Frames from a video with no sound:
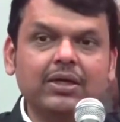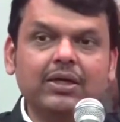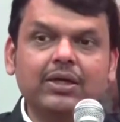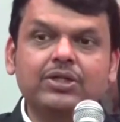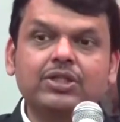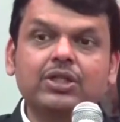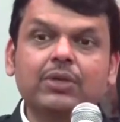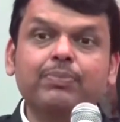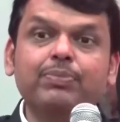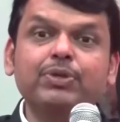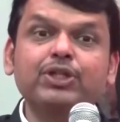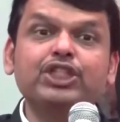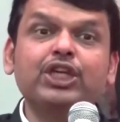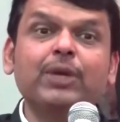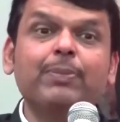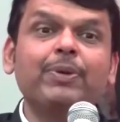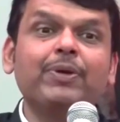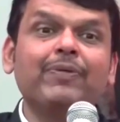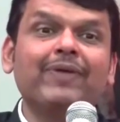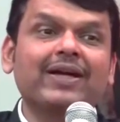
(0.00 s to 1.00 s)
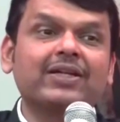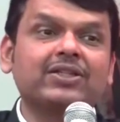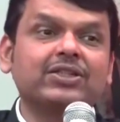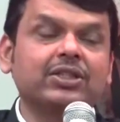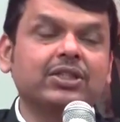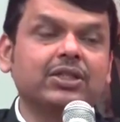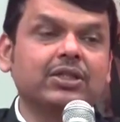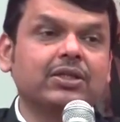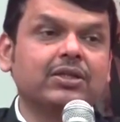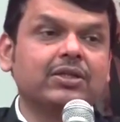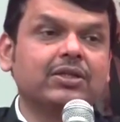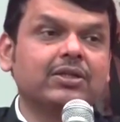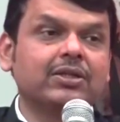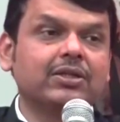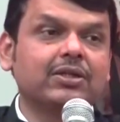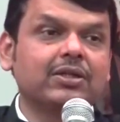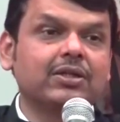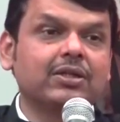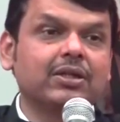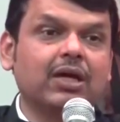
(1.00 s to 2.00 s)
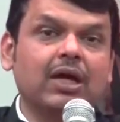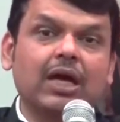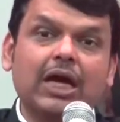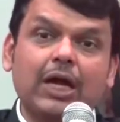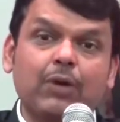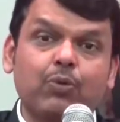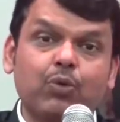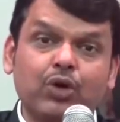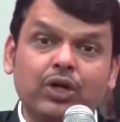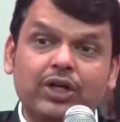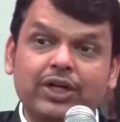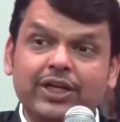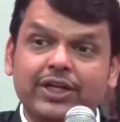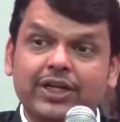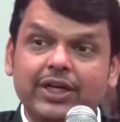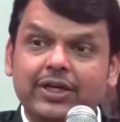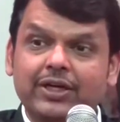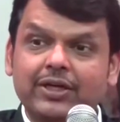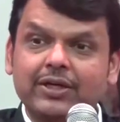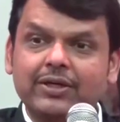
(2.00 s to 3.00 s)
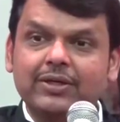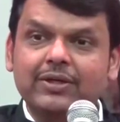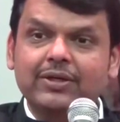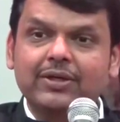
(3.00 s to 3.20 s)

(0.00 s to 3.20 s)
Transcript: it's a BJP vaccine, I won't take it.